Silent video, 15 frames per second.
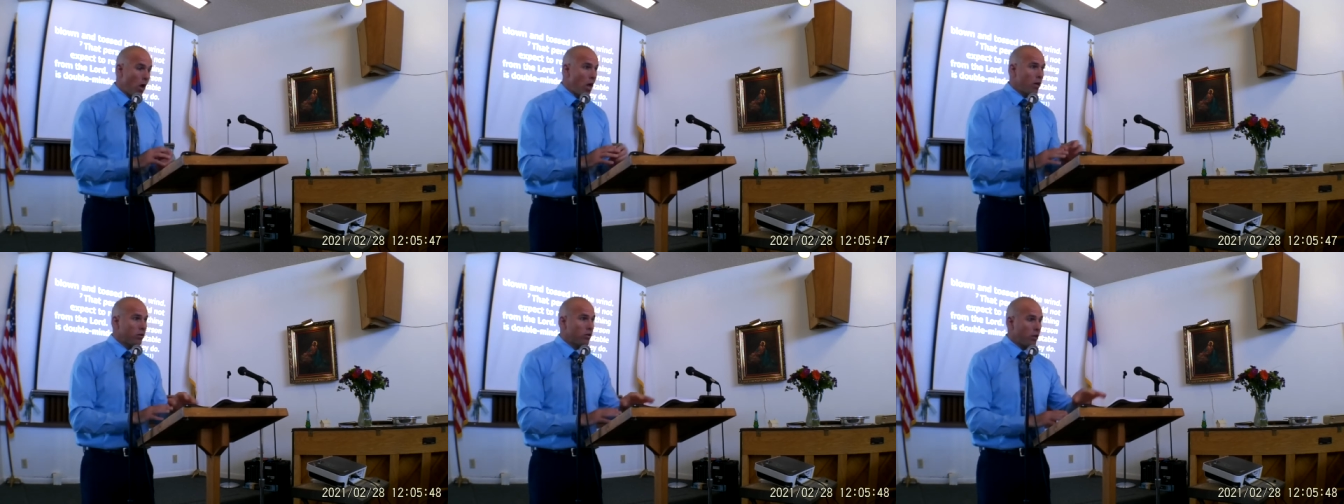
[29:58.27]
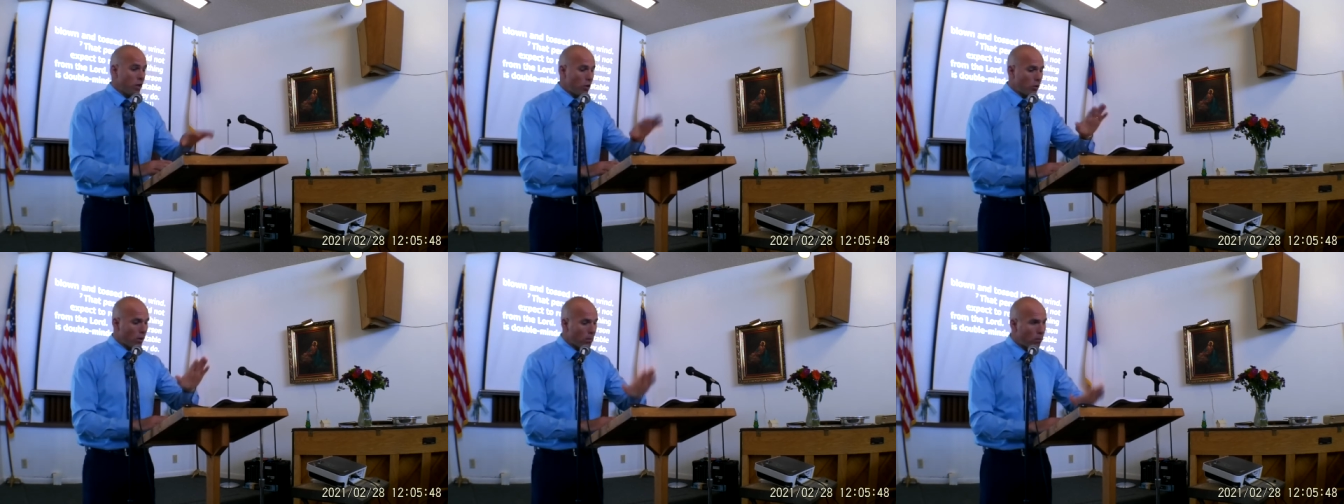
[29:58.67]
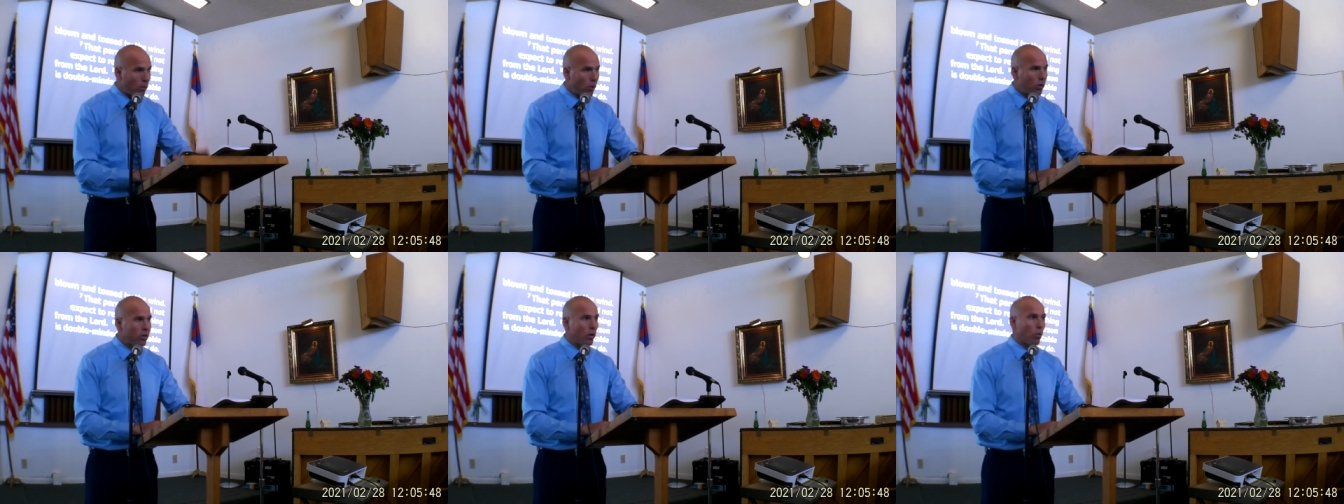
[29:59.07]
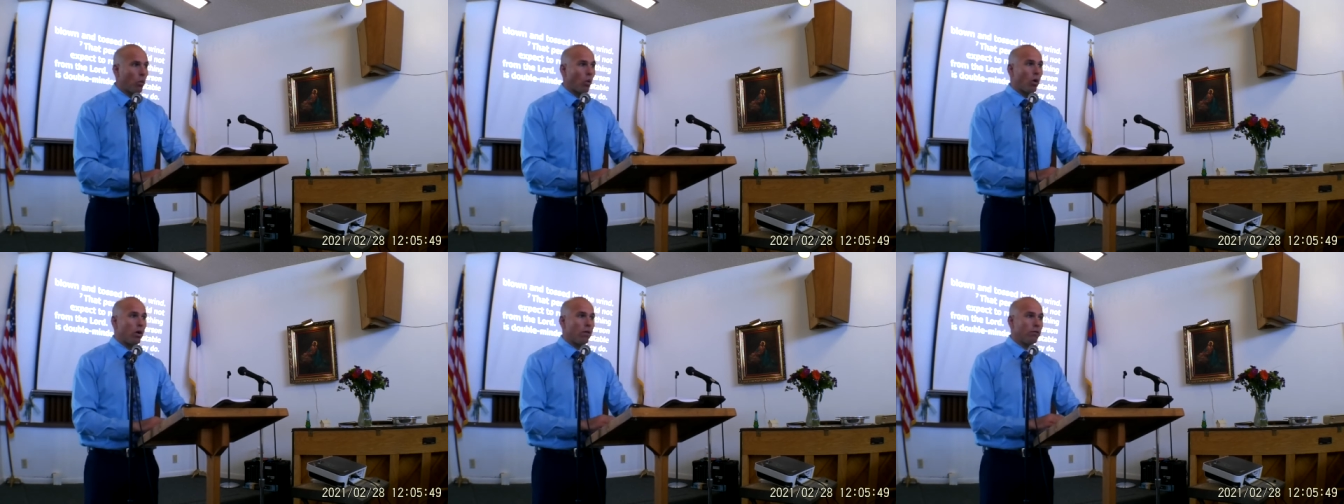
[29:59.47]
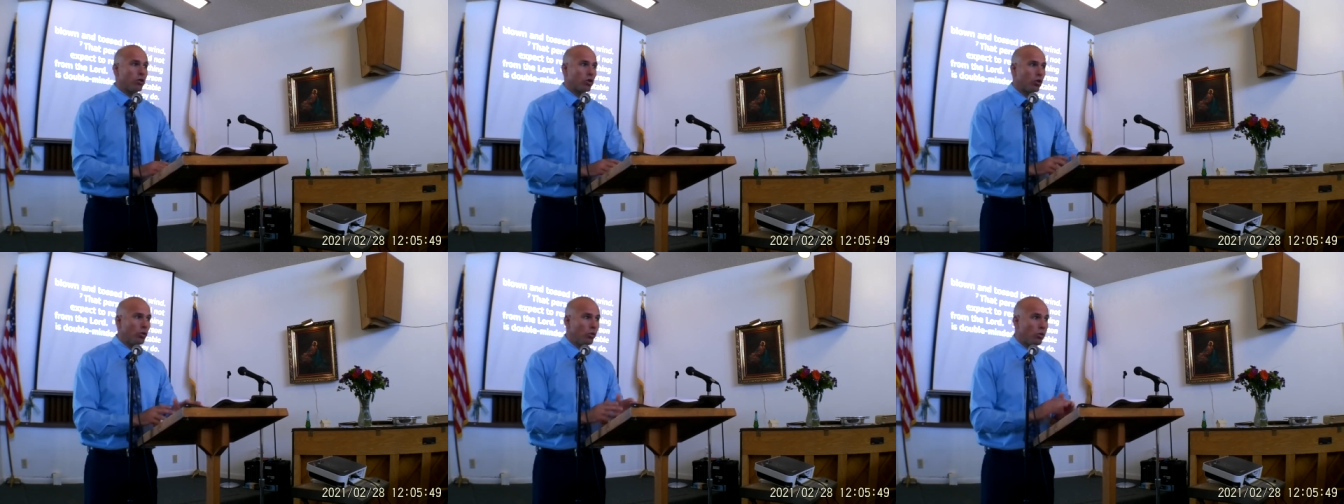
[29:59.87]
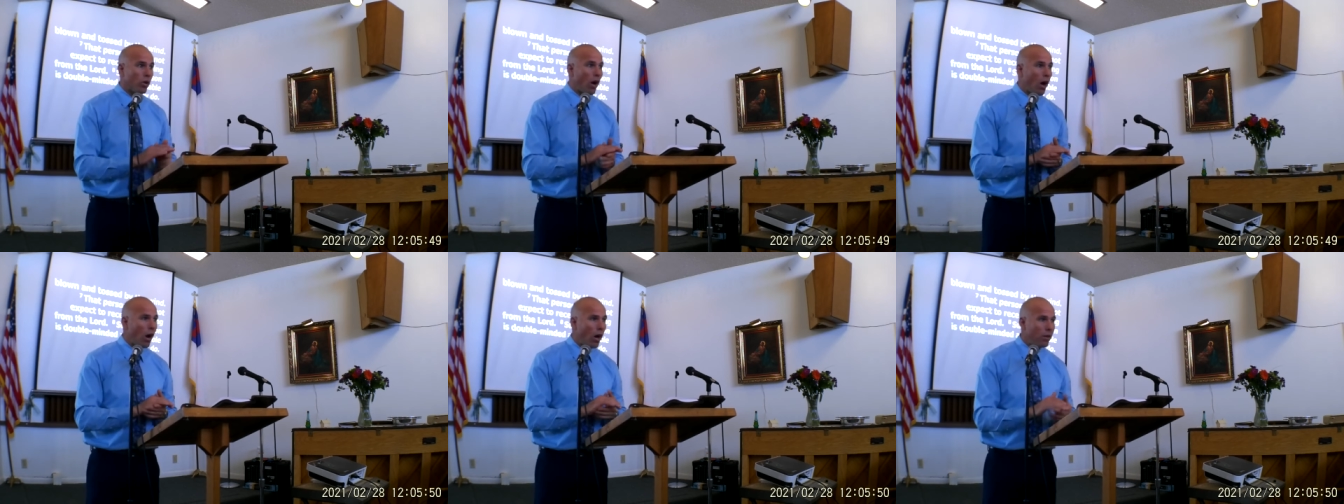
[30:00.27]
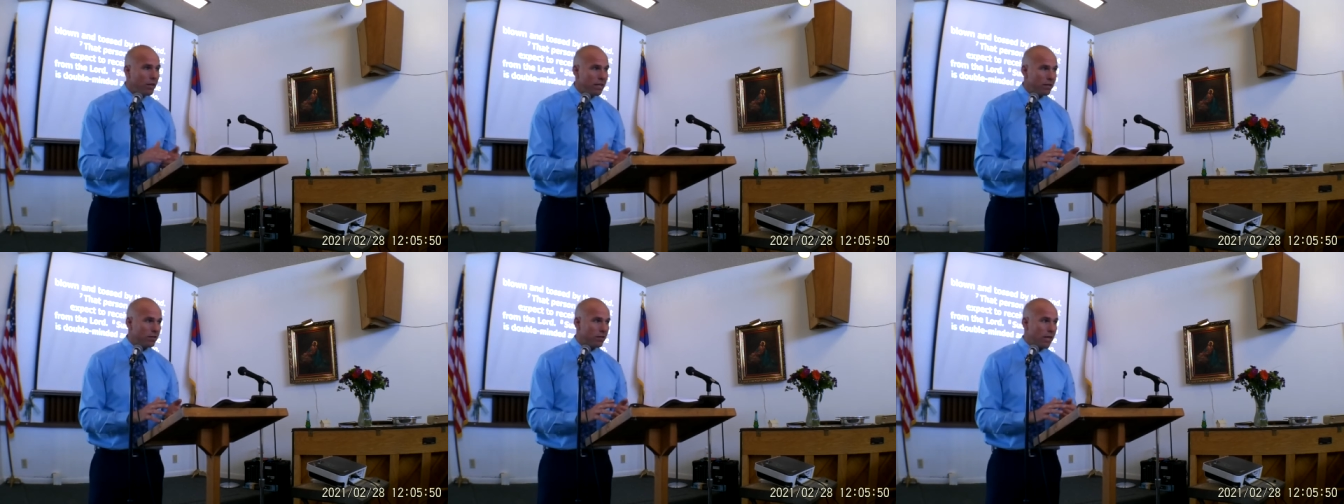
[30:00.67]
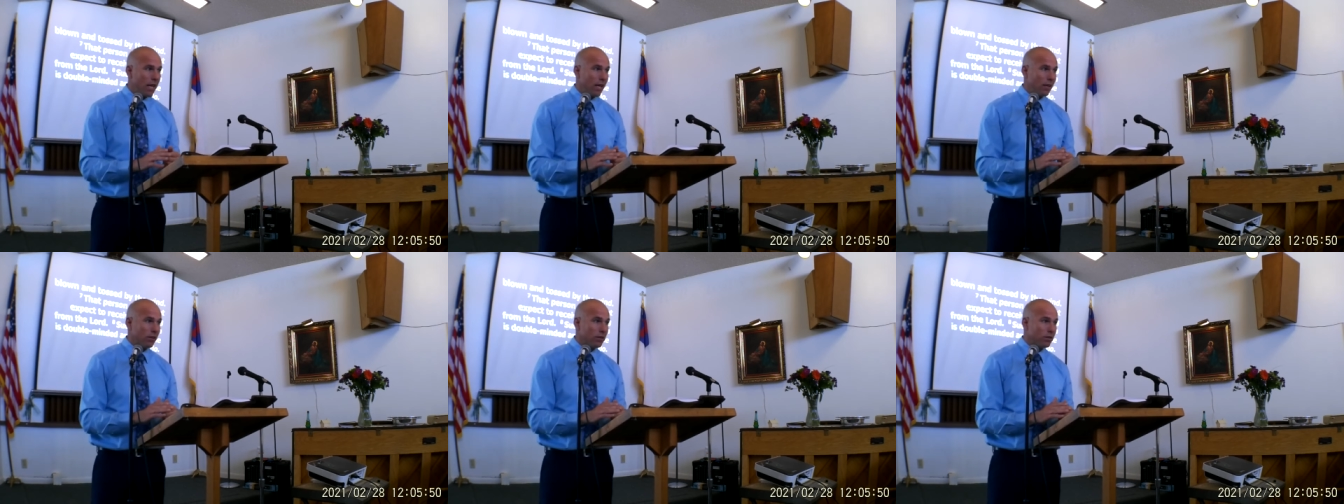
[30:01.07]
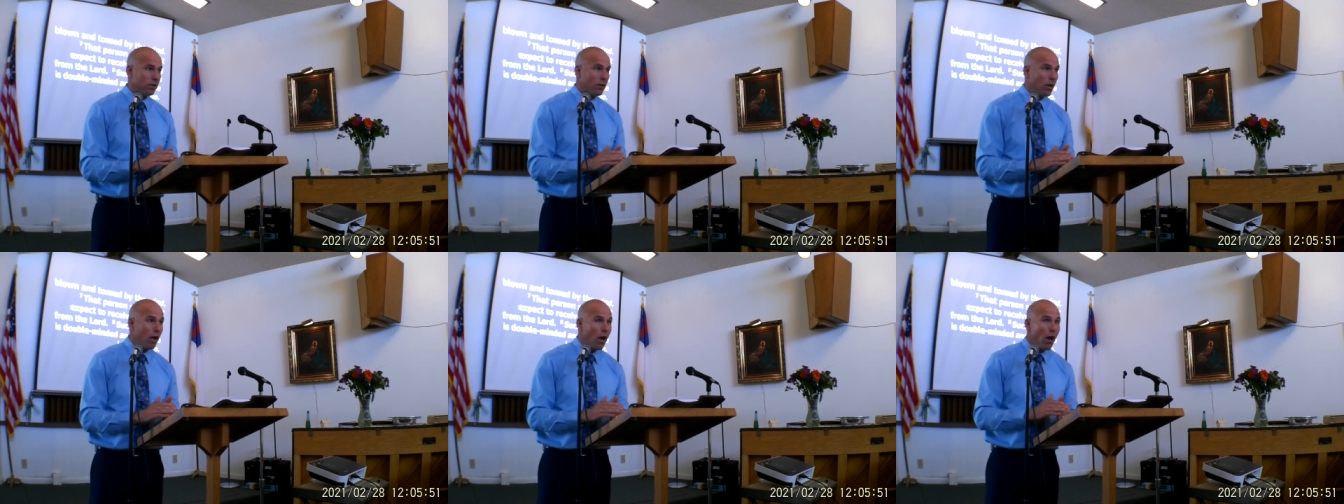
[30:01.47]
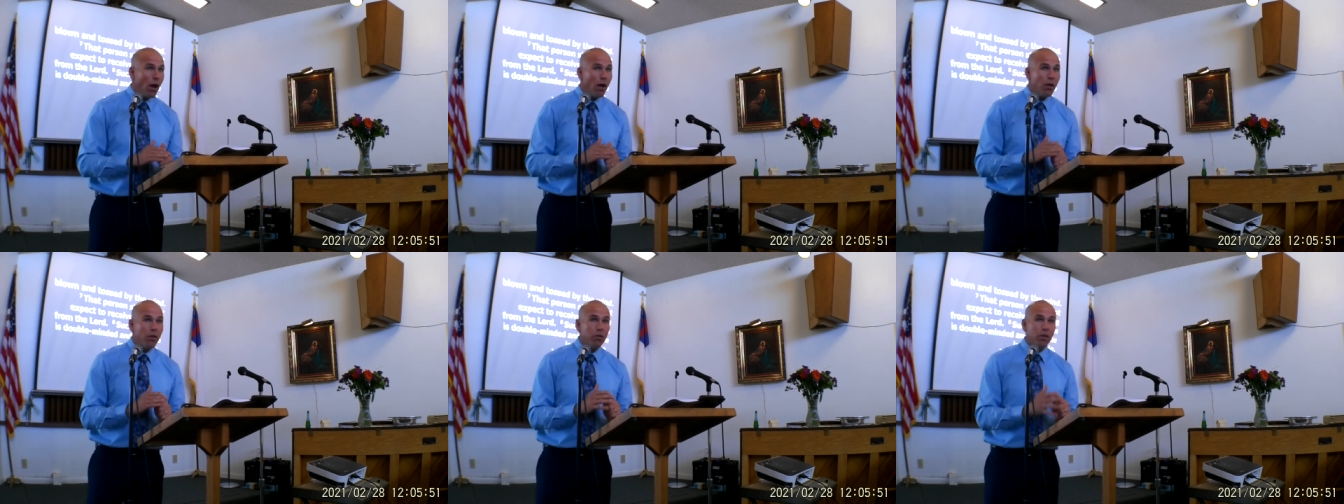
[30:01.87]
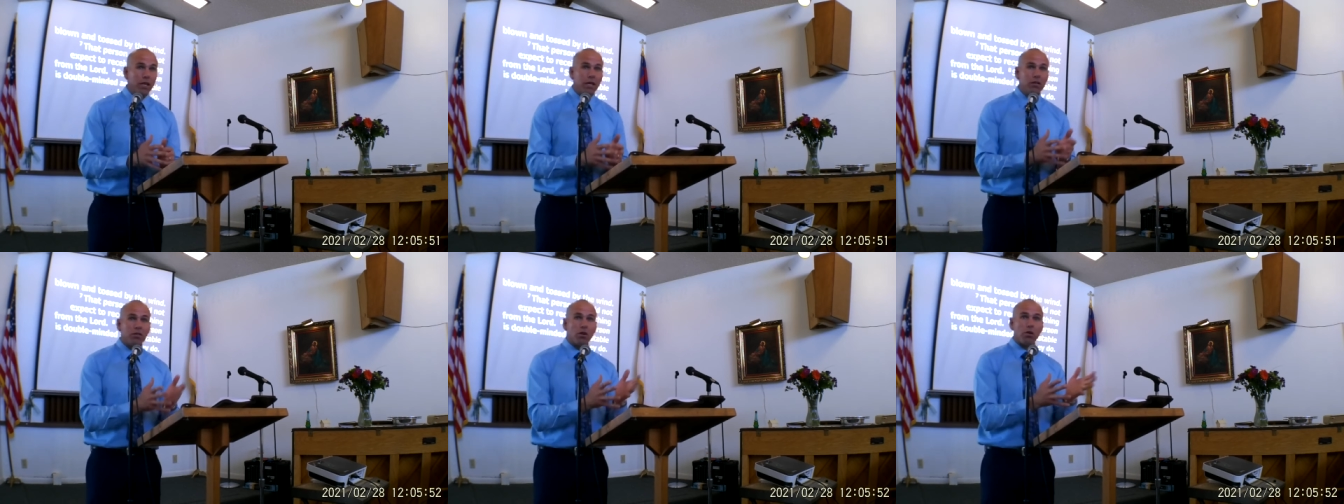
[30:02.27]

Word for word: So you can put the word of truth on these things. These are